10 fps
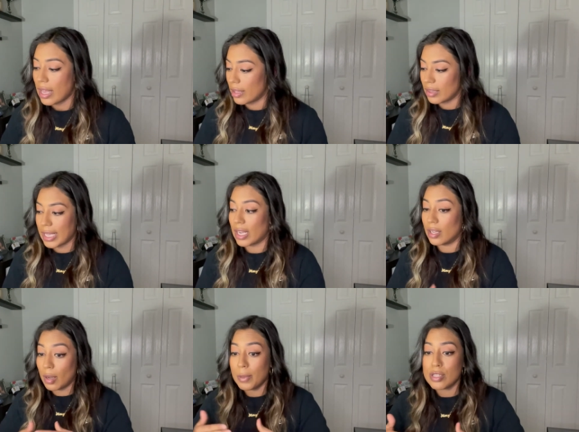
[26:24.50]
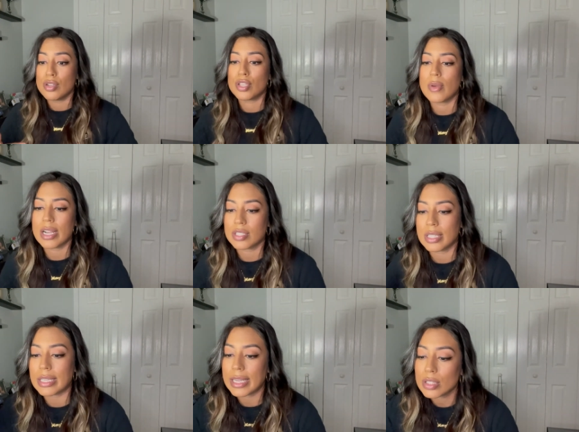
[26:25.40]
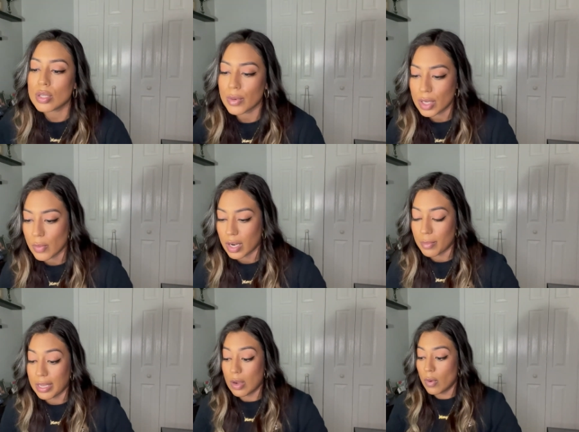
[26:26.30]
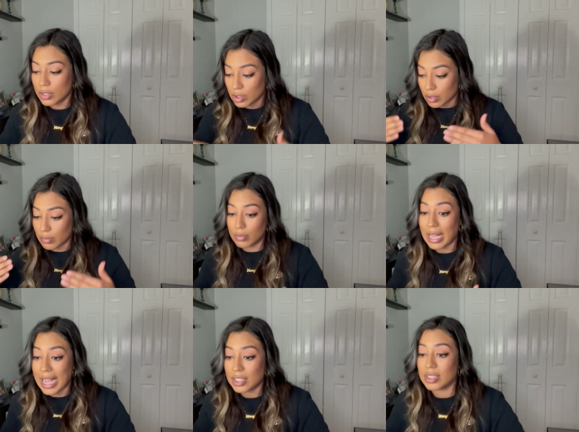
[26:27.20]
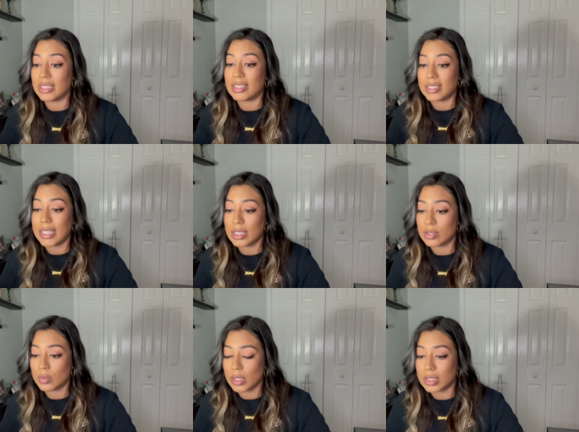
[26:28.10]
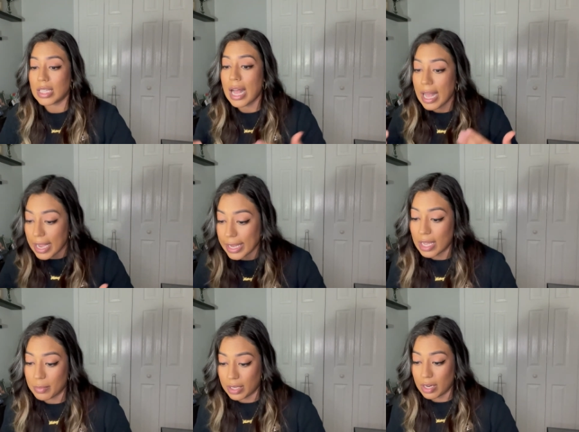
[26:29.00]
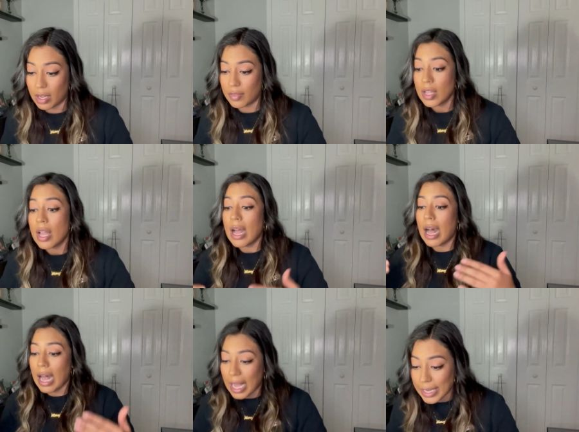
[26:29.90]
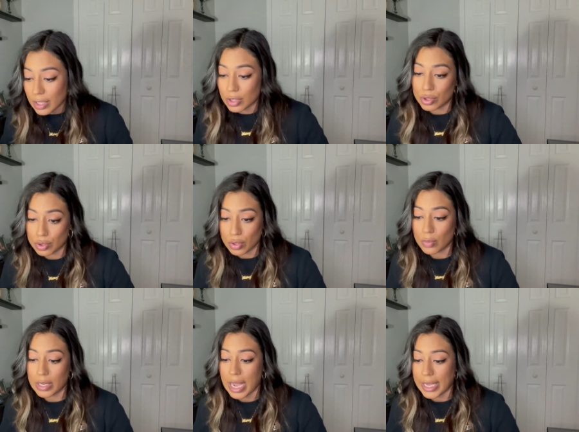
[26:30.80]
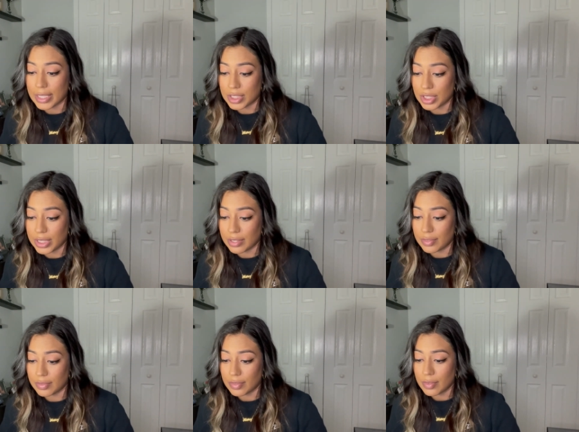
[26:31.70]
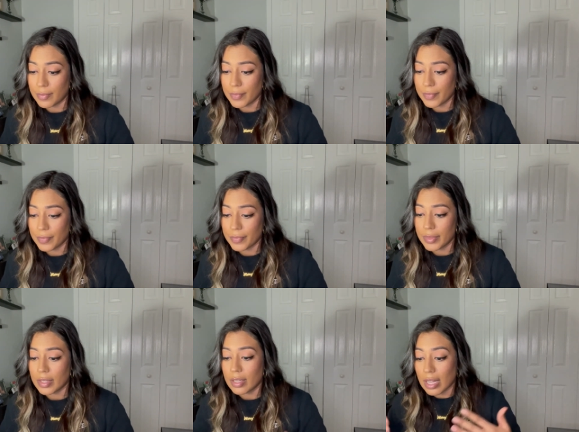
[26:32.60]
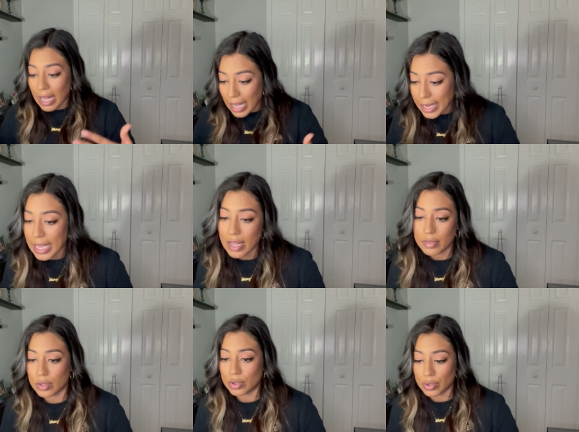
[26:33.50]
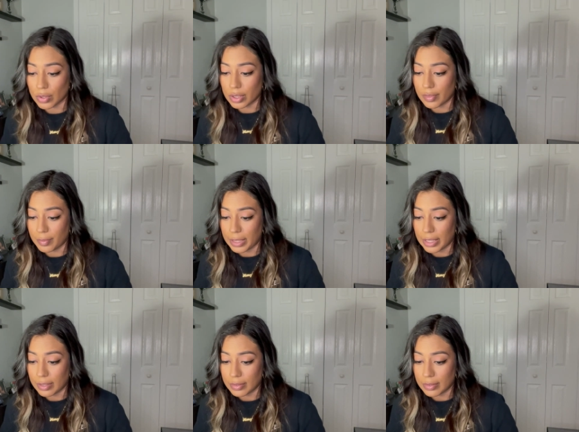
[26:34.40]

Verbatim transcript: like up until you actually get to where you want to be. I want you to actually say these words I am enough. I control what I achieve. I have control of me.